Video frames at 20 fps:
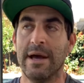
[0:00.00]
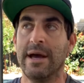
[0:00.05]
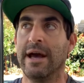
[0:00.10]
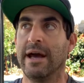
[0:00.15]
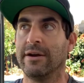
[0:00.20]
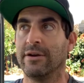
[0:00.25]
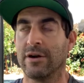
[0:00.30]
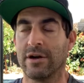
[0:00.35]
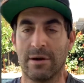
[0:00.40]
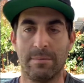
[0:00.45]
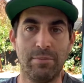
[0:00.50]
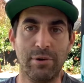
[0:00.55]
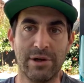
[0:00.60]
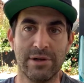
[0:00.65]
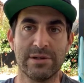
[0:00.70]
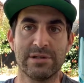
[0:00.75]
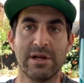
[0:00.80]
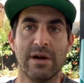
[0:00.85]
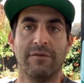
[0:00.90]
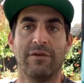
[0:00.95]
and you're going to put
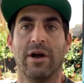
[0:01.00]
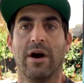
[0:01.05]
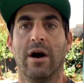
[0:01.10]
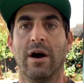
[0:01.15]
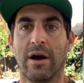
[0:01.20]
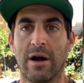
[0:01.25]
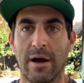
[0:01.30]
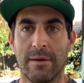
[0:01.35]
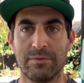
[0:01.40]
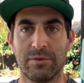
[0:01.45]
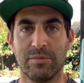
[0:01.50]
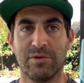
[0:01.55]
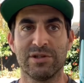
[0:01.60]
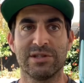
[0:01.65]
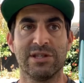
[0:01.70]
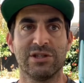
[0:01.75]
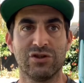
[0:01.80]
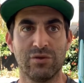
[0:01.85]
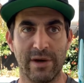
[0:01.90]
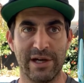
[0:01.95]
yourself in an uncomfortable
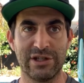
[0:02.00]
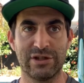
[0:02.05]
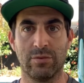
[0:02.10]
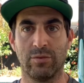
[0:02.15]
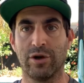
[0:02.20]
situation